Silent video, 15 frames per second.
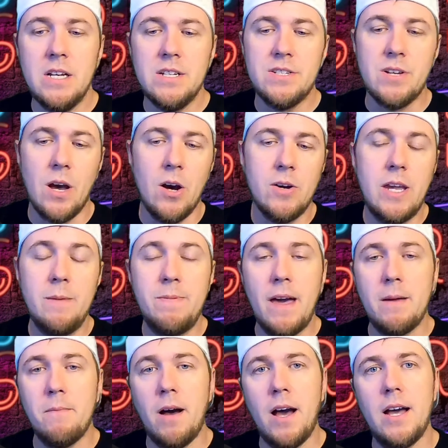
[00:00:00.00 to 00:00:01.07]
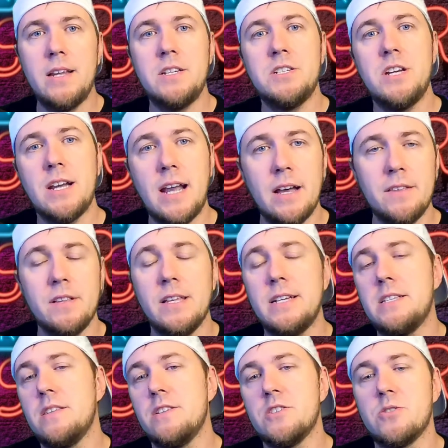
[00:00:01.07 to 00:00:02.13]
So keep that in mind. Check out the
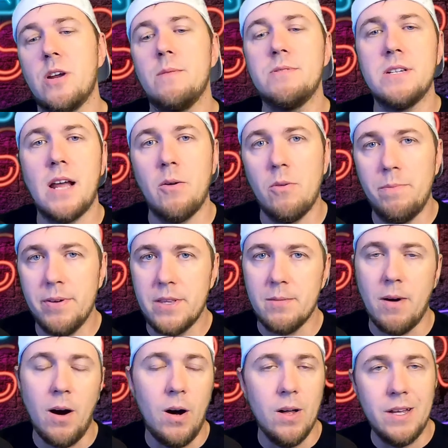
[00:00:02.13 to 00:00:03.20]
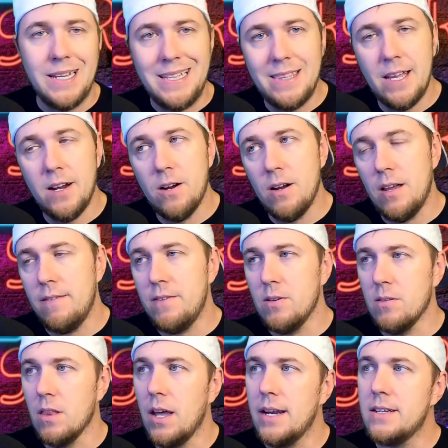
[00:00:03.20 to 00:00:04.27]
links in the description. I will put them all in there if
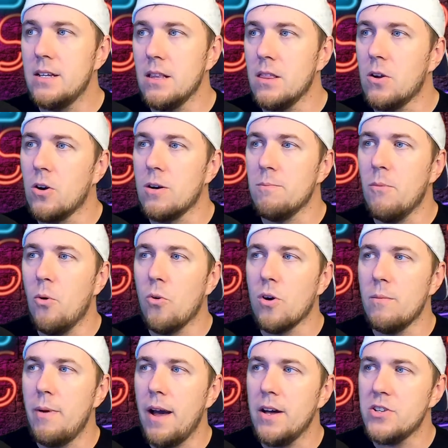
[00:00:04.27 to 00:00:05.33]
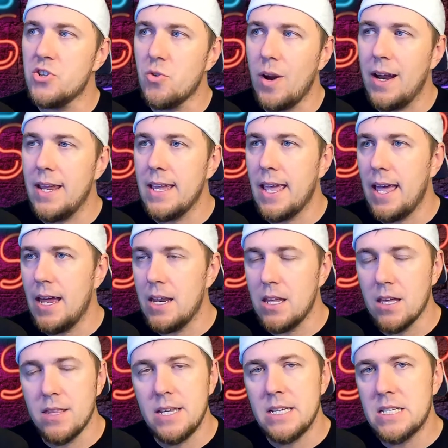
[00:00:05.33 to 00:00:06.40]
you'd like to learn more about trading any
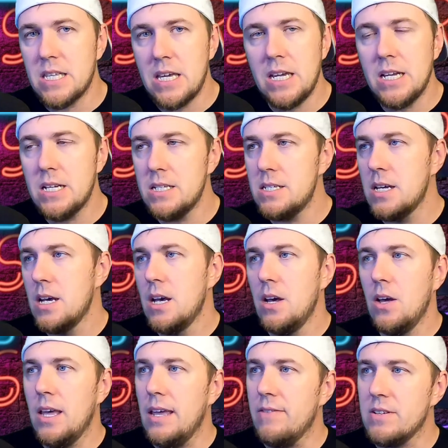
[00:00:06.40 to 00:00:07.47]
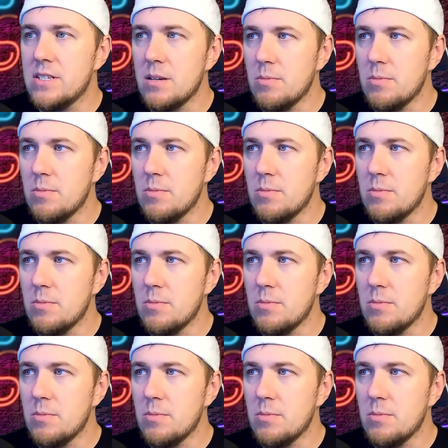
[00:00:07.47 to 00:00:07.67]
of these things, even some of